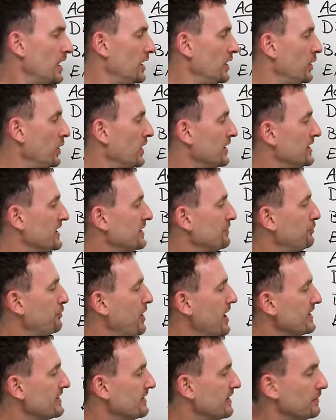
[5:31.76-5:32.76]
You can just
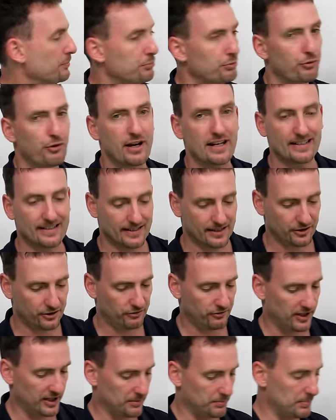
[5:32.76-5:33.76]
press the print
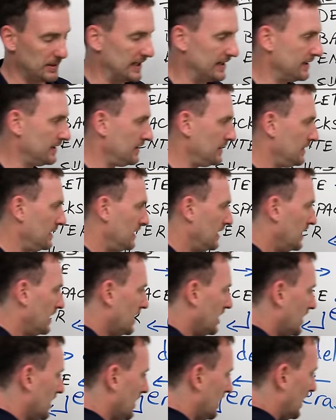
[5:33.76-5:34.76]
screen button.
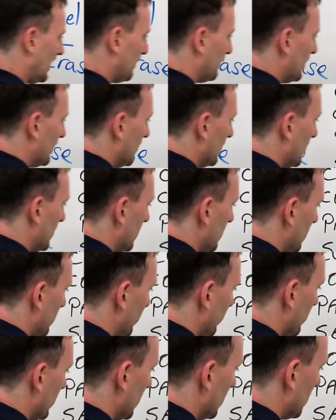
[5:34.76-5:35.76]
I
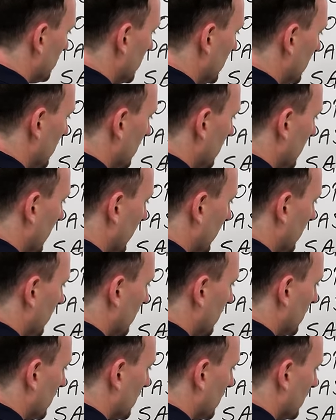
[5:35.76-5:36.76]
believe it'll be like
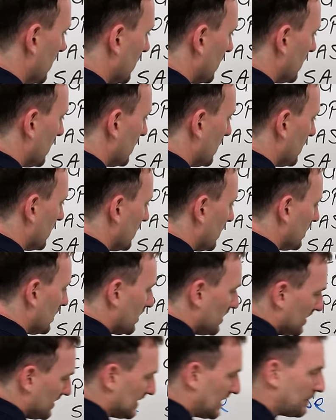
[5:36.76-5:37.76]

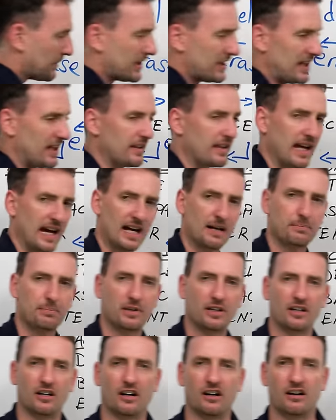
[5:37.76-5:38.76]
something like that,
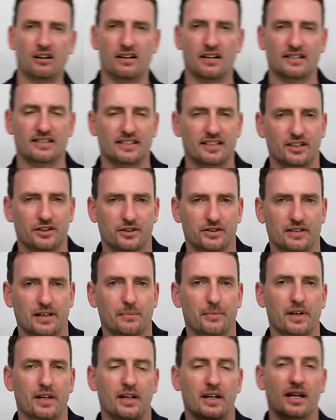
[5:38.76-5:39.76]
P-R-S-E or
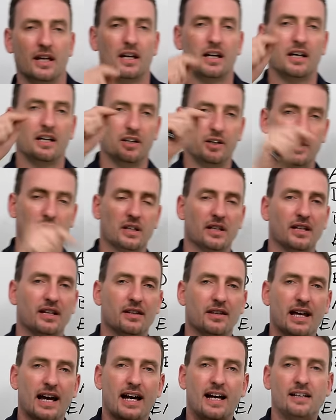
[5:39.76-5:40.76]
something. You
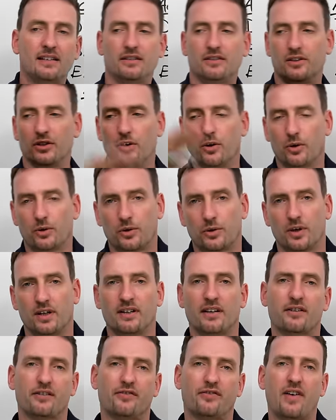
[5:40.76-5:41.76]
click that, you go to
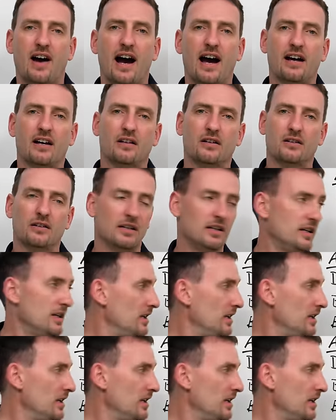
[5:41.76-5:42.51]
another file,